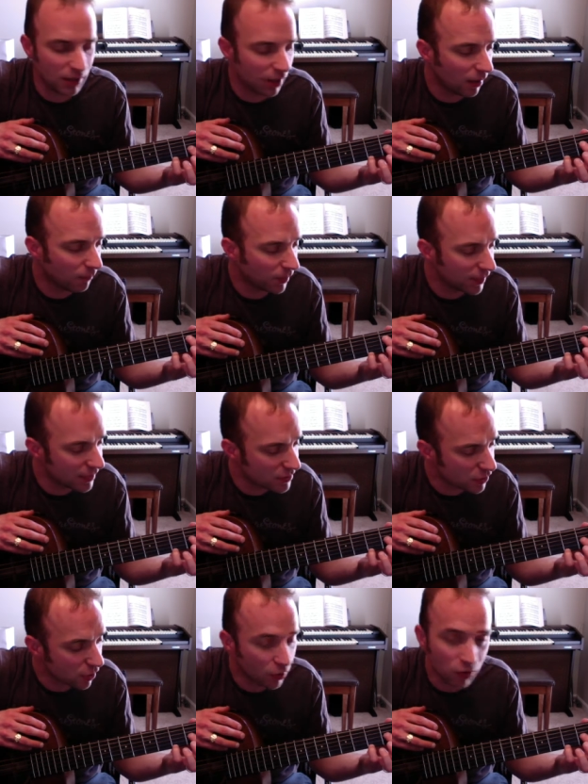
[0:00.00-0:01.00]
but needs
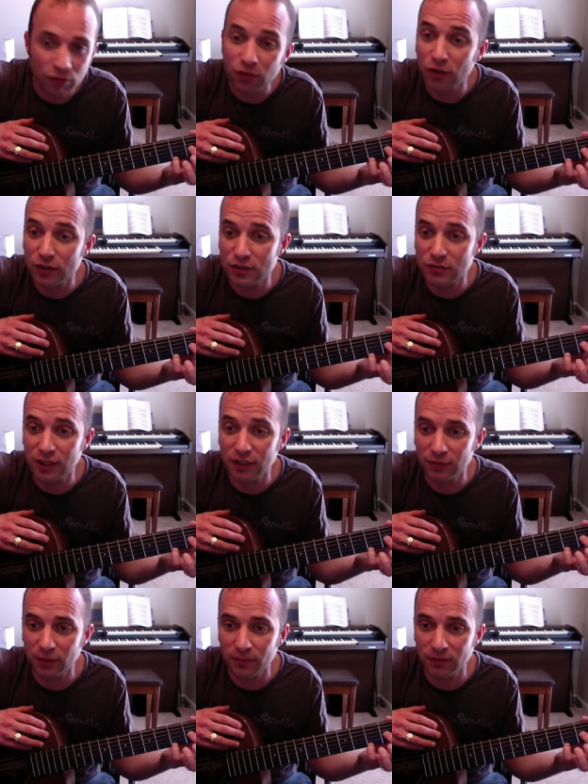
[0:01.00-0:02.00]
to go to the third string is
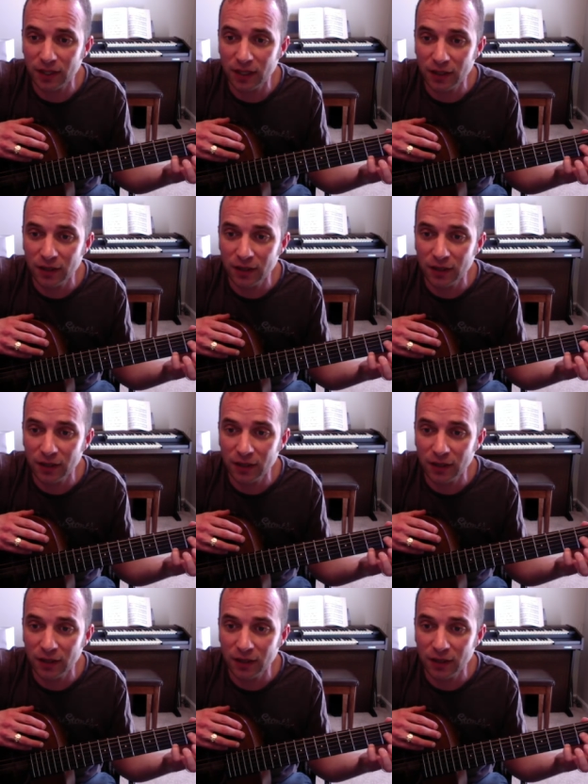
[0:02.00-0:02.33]
what I'm saying.